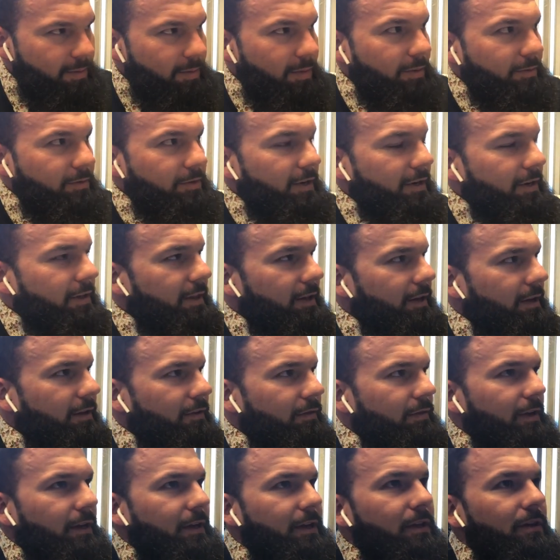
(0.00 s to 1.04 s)
I'm trying to think of
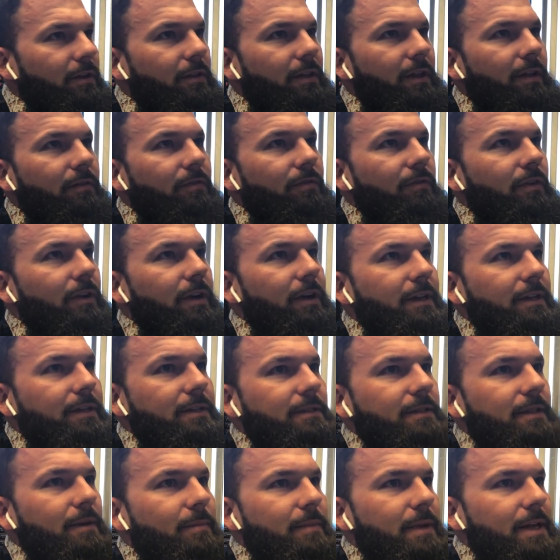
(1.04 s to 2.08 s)
like you know that
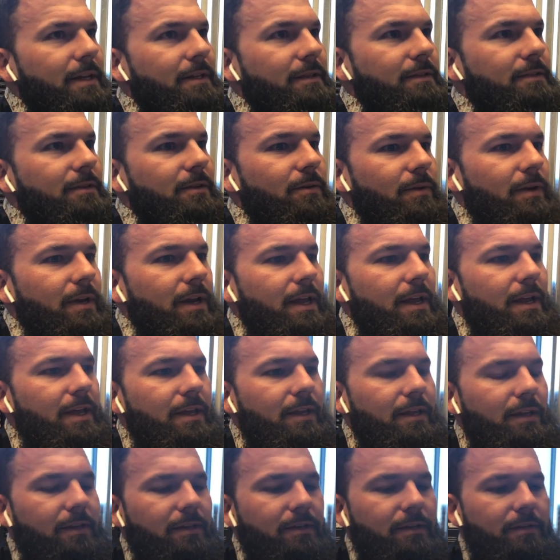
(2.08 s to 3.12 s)
phrase "a means to an
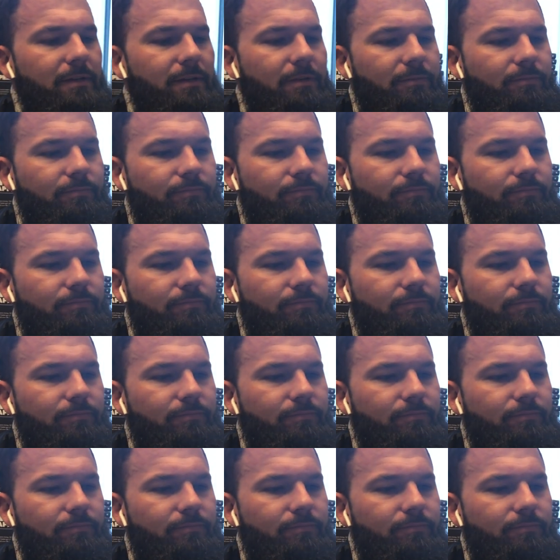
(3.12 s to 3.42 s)
end."